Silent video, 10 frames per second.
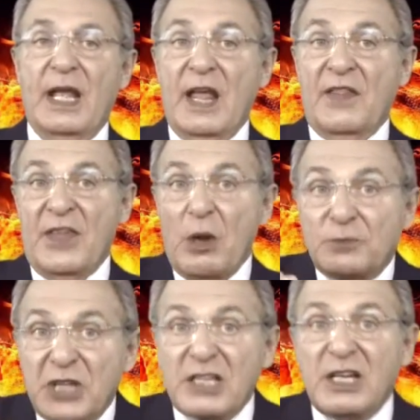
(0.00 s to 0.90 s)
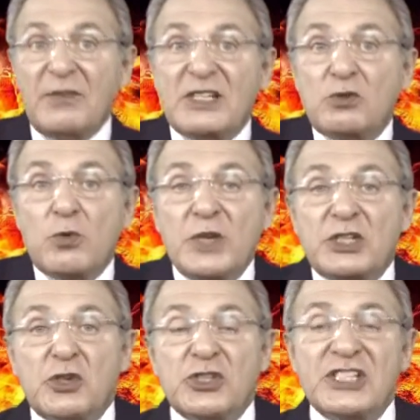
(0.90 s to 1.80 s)
The objective is to
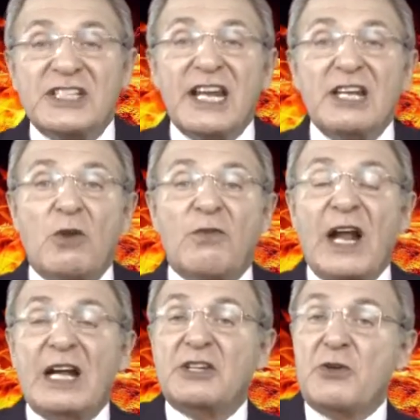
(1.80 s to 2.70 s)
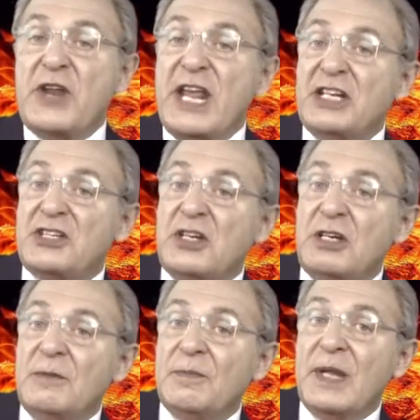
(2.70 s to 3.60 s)
reach a state of
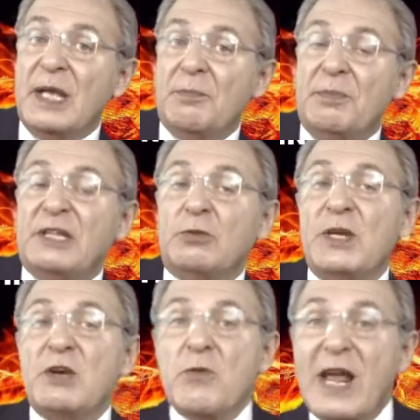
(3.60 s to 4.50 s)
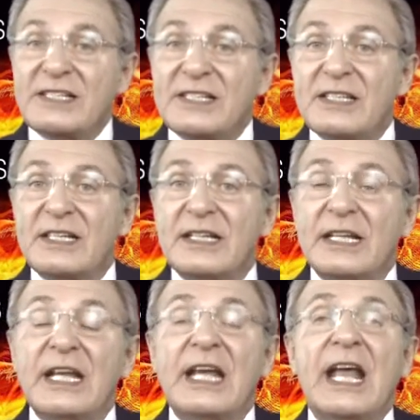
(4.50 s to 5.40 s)
alternation between rest
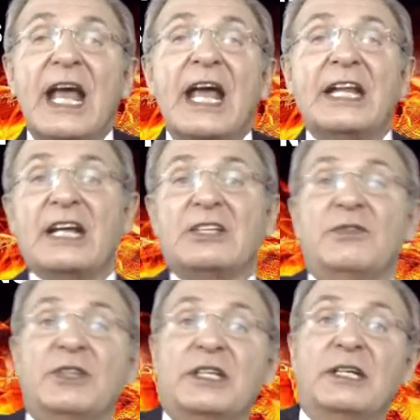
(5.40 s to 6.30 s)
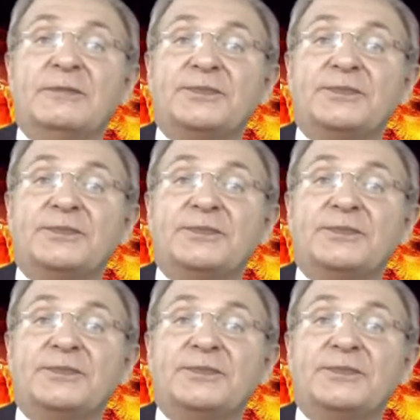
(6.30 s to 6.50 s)
and activity.